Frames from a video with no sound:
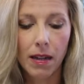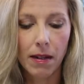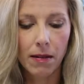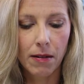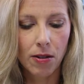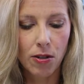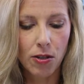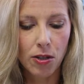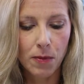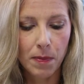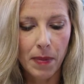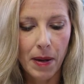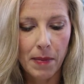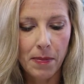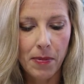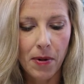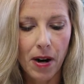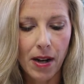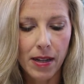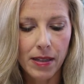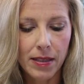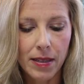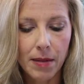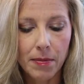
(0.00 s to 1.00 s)
newspaper
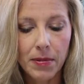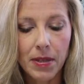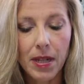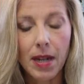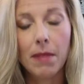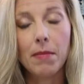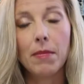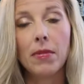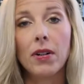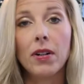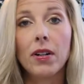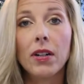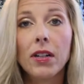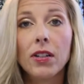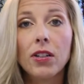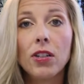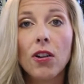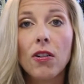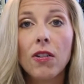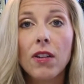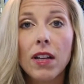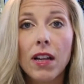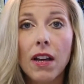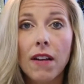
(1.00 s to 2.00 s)
on September,
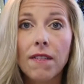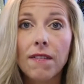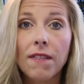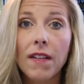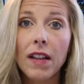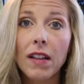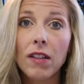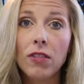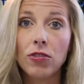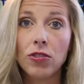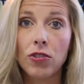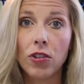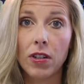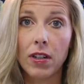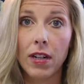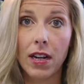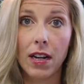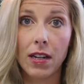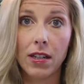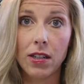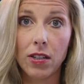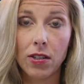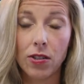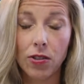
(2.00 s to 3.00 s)
noting a fellow
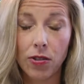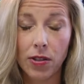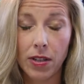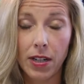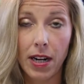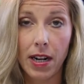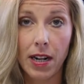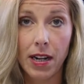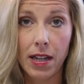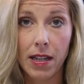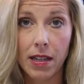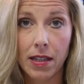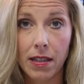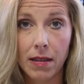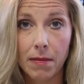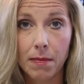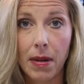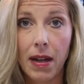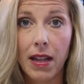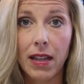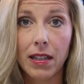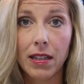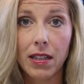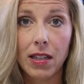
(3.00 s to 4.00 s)
Jordanian
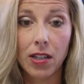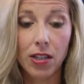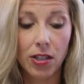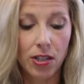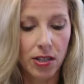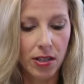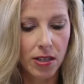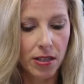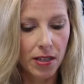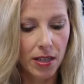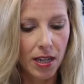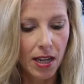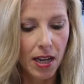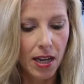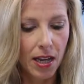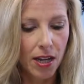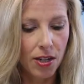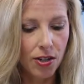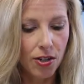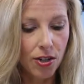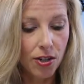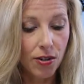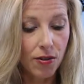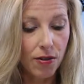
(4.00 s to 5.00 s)
politician's
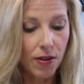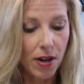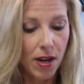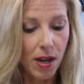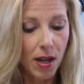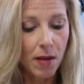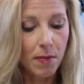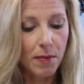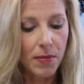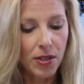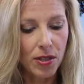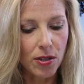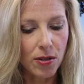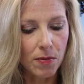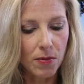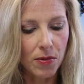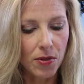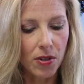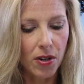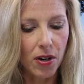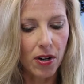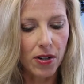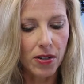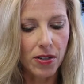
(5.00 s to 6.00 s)
decree, Mr.
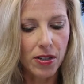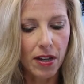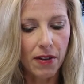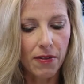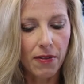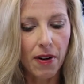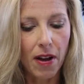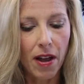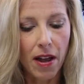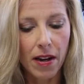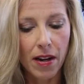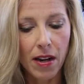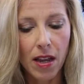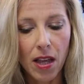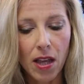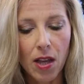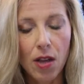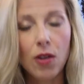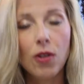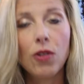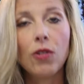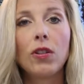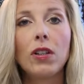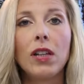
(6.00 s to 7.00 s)
Mudar Zavran,
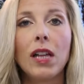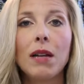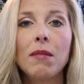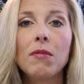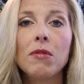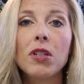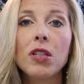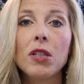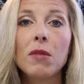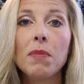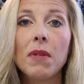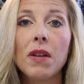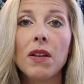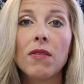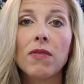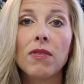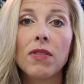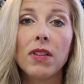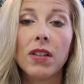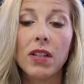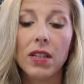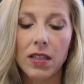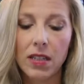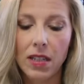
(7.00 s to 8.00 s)
who claimed to speak
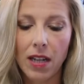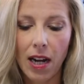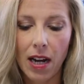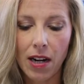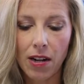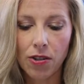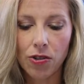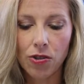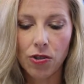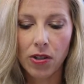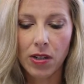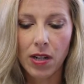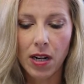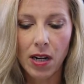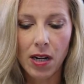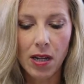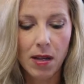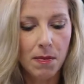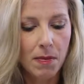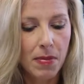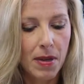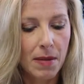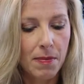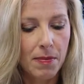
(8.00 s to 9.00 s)
for the entire
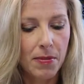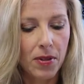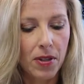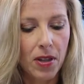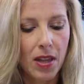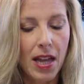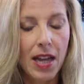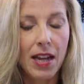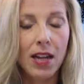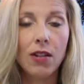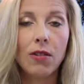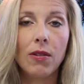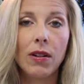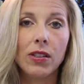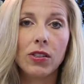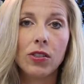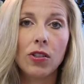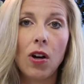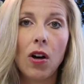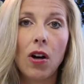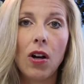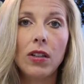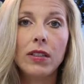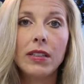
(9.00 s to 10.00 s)
Jordanian people and who has
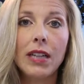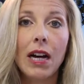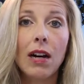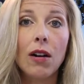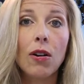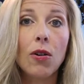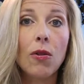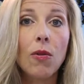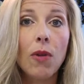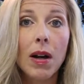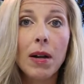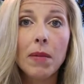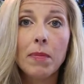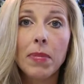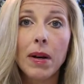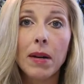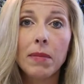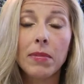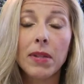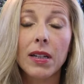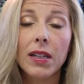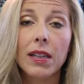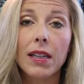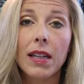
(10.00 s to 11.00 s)
called out quite
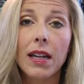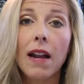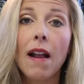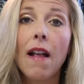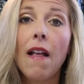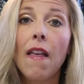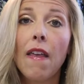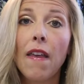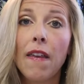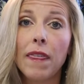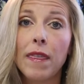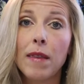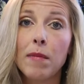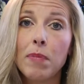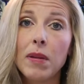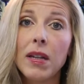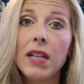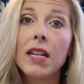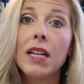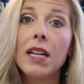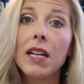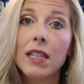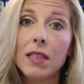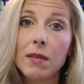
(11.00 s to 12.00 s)
publicly the
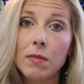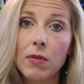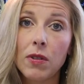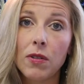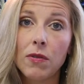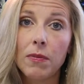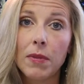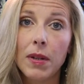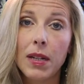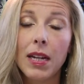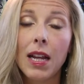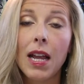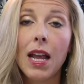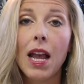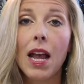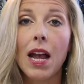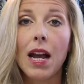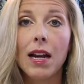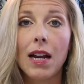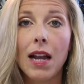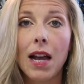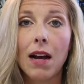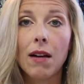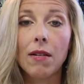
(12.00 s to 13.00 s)
BDS movement
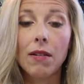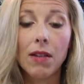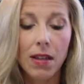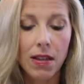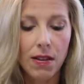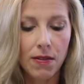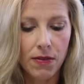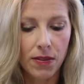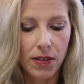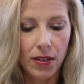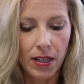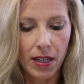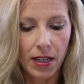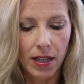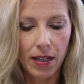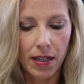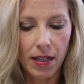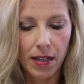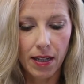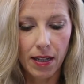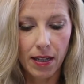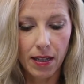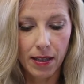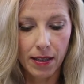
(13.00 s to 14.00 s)
and how evil
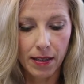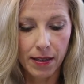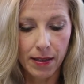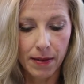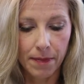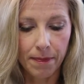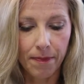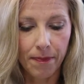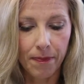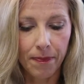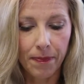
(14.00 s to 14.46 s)
it is.